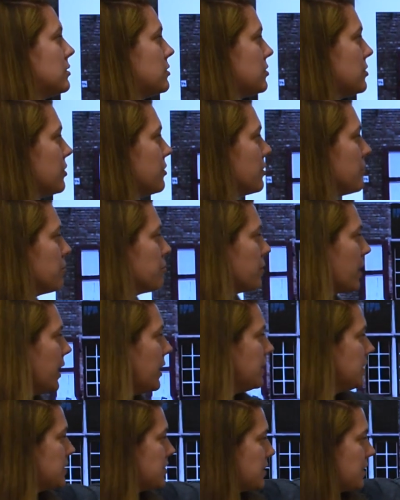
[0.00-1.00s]
So the
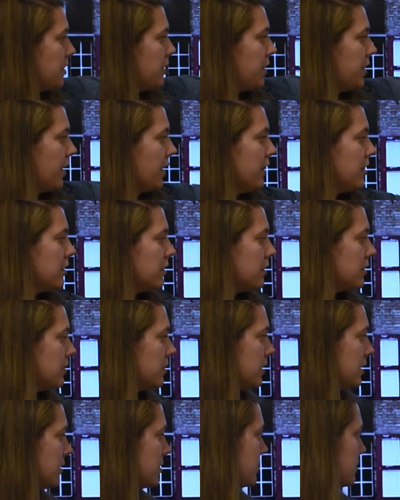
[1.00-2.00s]
brightest area in
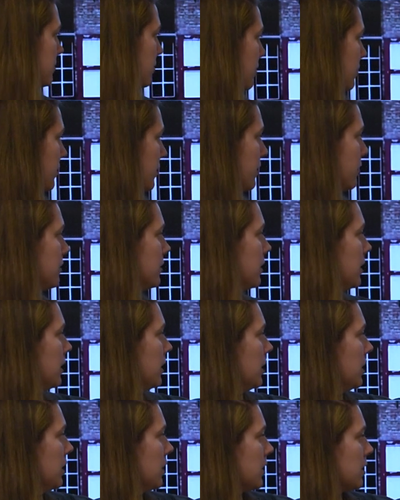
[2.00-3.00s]
this photo
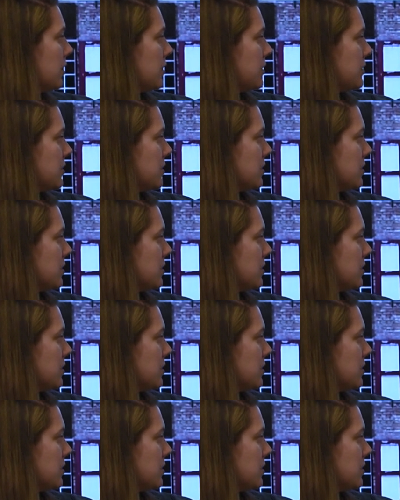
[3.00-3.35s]
is